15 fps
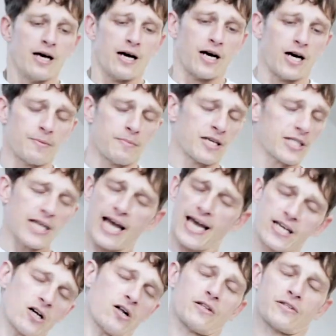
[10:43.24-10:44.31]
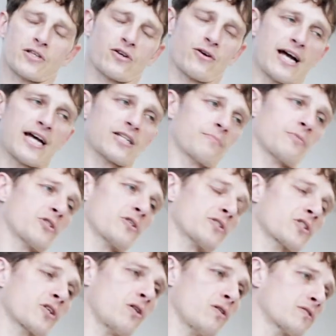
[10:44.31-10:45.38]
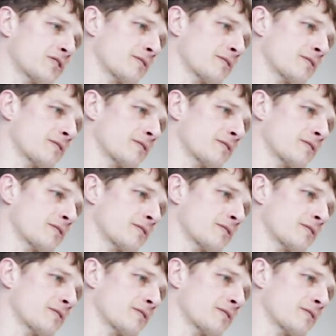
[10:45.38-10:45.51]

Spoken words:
As I call it the crash. I'm sure it's called